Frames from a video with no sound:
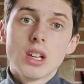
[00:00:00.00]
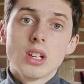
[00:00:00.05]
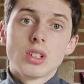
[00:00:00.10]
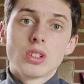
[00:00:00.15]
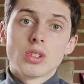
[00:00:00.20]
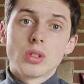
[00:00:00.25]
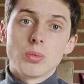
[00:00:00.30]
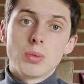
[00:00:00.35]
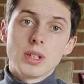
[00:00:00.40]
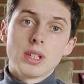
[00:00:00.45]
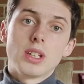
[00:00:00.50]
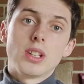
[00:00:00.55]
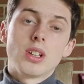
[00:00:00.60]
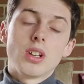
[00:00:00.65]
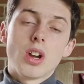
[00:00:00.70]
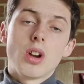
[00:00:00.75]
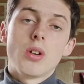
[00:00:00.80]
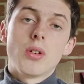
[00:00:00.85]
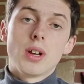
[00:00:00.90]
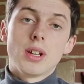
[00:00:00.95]
so we can
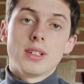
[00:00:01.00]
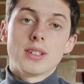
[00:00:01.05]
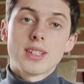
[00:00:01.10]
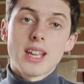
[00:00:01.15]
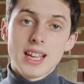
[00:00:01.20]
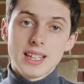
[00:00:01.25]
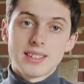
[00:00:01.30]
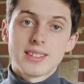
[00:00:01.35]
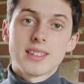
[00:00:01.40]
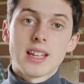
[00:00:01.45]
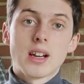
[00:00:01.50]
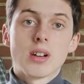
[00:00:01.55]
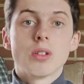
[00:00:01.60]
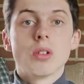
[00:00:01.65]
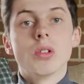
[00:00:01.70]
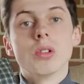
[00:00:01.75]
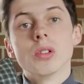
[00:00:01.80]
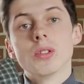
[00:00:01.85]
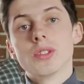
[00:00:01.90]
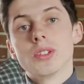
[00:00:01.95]
go and test out
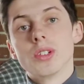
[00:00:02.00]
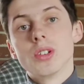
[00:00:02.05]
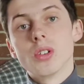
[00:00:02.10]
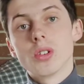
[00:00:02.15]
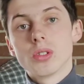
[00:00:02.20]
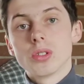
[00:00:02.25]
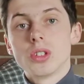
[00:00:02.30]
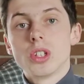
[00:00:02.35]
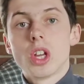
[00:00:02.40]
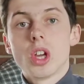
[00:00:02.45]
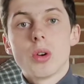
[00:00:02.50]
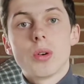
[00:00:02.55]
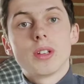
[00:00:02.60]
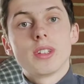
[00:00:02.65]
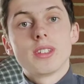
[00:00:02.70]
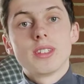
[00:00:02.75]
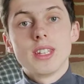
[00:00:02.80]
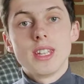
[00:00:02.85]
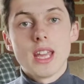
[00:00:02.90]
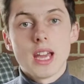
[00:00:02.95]
all the audio,
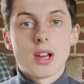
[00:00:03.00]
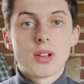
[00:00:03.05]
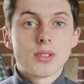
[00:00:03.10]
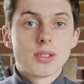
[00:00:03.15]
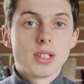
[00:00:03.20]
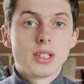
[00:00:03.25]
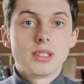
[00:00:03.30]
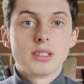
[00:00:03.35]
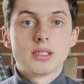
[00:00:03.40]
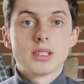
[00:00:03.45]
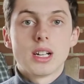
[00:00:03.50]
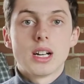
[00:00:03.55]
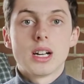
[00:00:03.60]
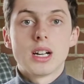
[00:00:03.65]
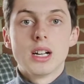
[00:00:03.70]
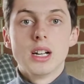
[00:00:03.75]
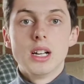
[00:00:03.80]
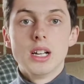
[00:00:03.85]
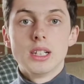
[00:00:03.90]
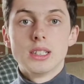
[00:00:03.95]
see how things
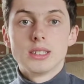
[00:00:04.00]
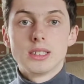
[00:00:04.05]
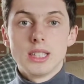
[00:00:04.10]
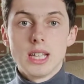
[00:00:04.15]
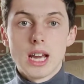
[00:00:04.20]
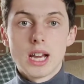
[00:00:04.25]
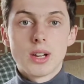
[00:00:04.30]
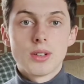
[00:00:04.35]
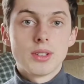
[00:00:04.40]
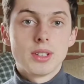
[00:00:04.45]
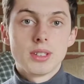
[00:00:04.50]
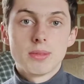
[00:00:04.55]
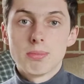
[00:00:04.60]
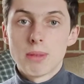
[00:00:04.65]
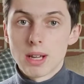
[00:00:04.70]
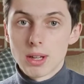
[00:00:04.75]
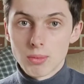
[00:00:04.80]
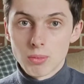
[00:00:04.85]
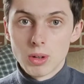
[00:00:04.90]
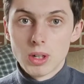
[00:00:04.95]
are, see how this
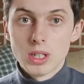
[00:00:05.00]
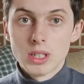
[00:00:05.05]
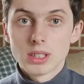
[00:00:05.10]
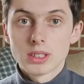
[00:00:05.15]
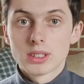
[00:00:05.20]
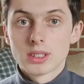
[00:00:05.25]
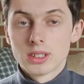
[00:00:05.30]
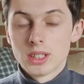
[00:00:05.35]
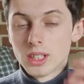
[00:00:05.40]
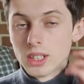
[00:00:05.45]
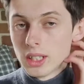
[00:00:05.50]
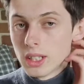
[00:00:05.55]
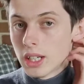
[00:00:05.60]
mic works.